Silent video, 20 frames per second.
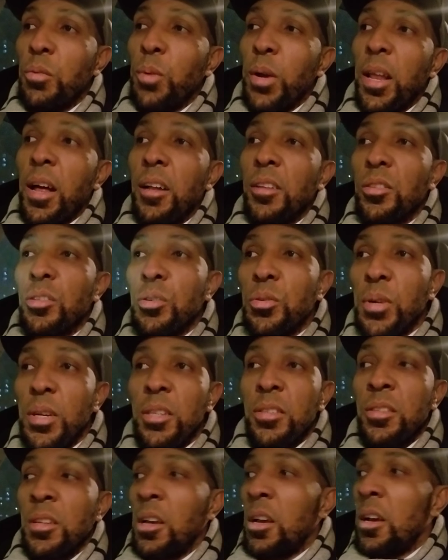What I'll do
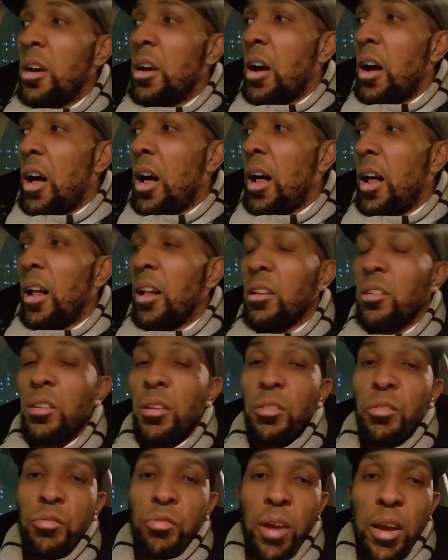is I'll
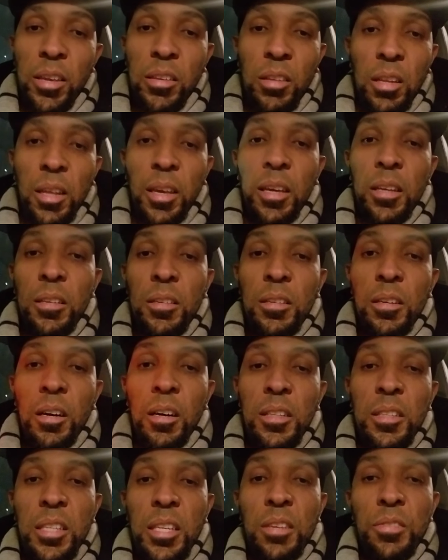regulate
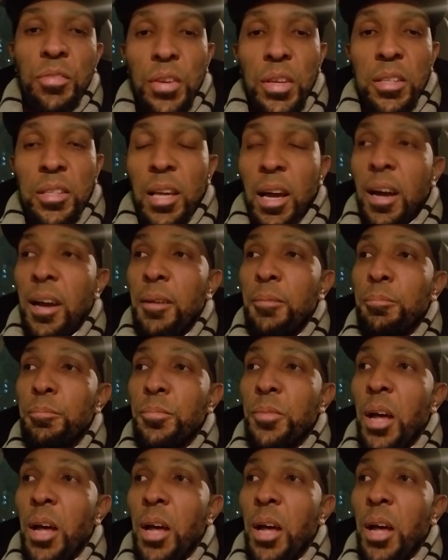her TV time.